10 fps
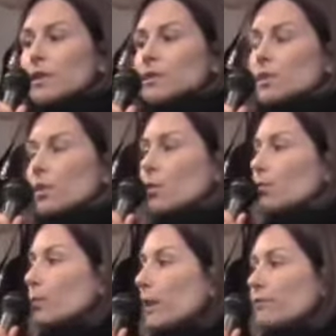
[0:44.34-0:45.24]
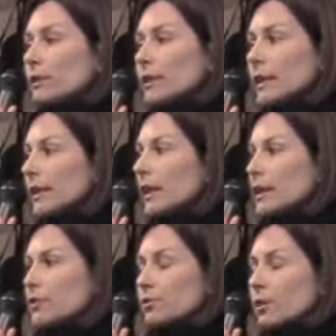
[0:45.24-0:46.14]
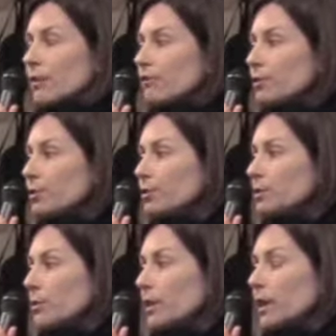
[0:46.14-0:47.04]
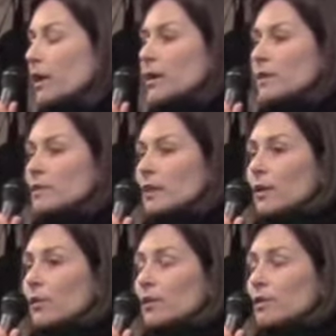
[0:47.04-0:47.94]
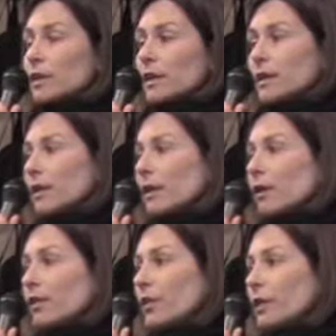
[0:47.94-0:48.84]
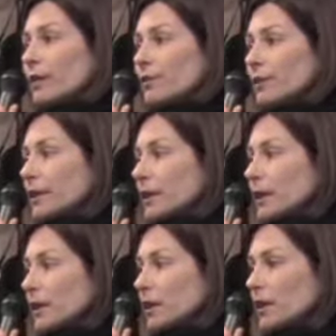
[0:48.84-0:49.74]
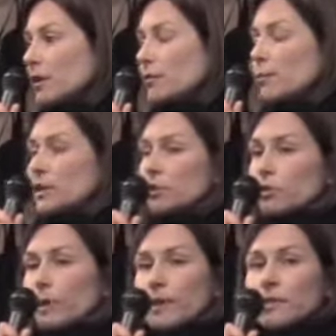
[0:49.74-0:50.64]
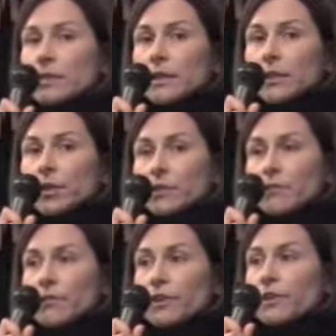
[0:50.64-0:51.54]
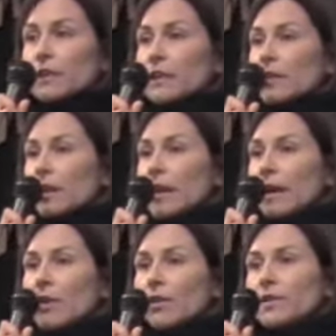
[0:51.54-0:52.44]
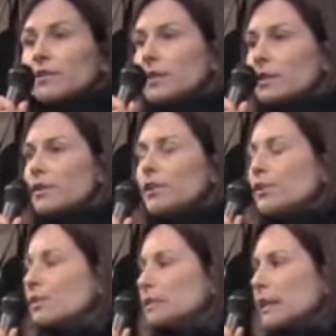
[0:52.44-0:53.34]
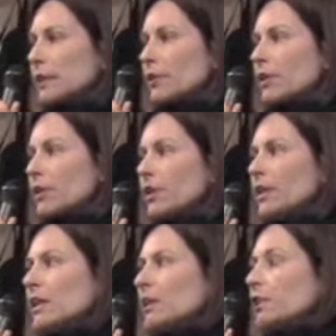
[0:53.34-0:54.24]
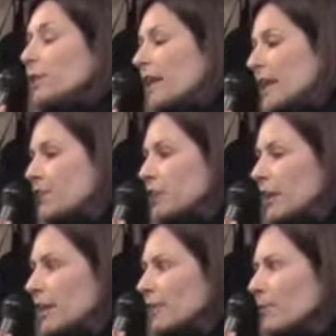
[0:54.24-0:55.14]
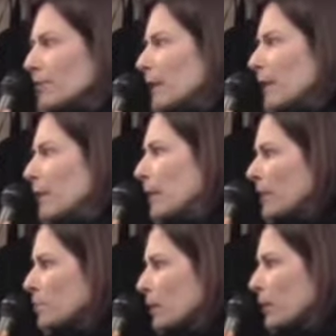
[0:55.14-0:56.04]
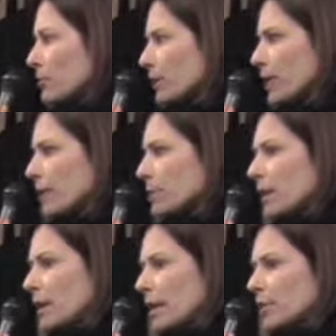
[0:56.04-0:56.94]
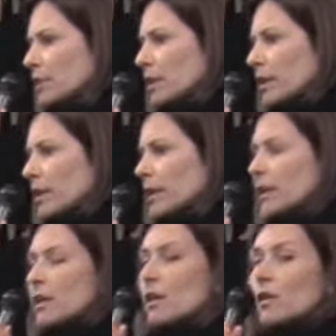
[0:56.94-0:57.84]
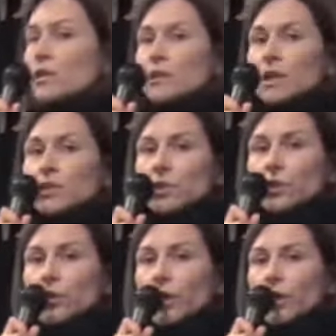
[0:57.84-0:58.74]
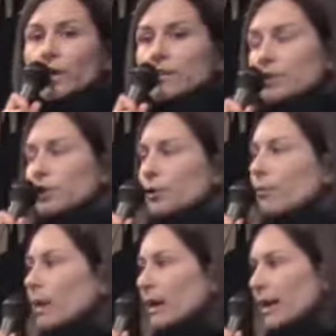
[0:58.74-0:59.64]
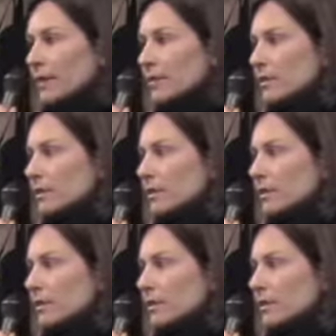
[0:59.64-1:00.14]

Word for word: So roughly I got into raw foods because I was sick and unhealthy and very young. Western medicine couldn't figure anything out. They said, you know, the standard, you're aging, and I'm thinking I'm like 23, I'm not aging yet. It's also it's in your mind.